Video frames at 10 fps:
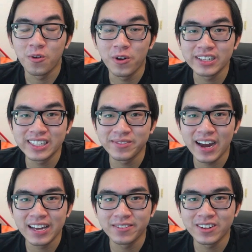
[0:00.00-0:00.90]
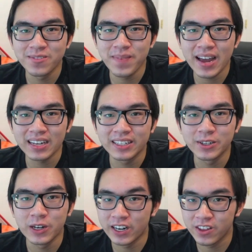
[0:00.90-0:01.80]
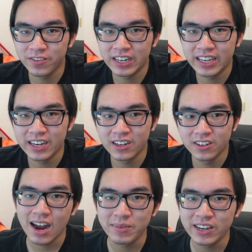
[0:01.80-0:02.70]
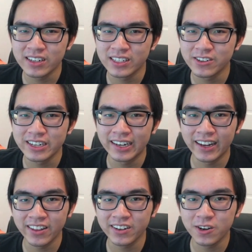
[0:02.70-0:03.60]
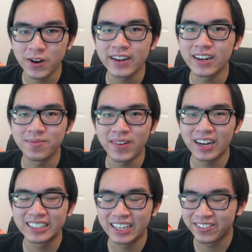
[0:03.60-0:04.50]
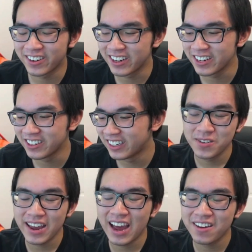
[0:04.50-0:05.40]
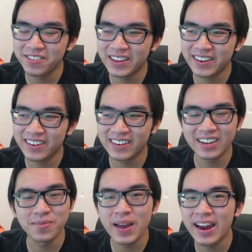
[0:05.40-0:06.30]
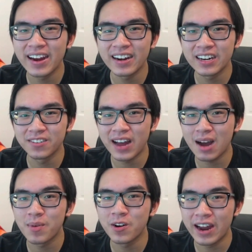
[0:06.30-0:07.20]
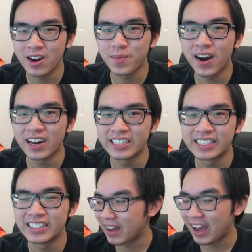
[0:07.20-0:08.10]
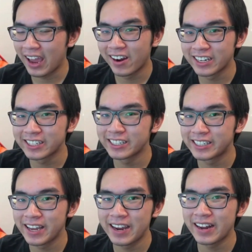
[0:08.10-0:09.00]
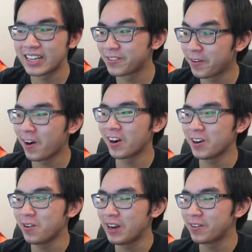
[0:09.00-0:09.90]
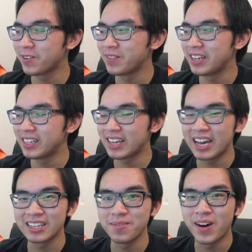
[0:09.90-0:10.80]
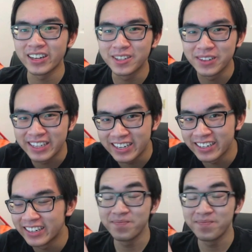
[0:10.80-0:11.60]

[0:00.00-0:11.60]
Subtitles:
What is up guys, welcome back to another video. I'm here doing another quick unboxing for you. We have here a pair of Apple Airpods. I honestly stayed as far away from these as I possibly could,